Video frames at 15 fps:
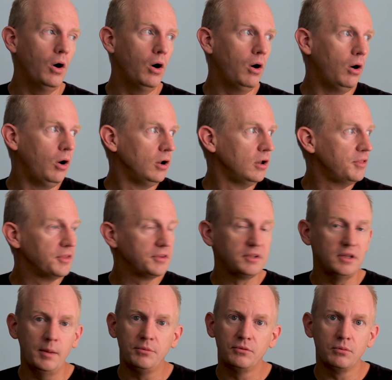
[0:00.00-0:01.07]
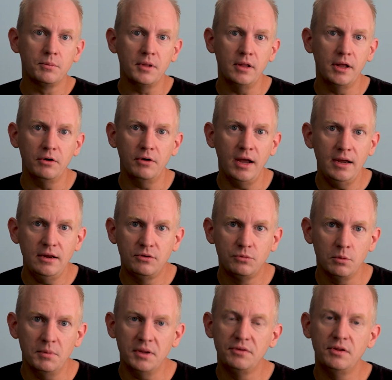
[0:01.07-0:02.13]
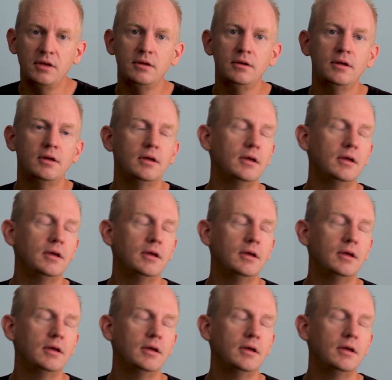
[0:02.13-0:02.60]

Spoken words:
All of the slips from the letter H were missing.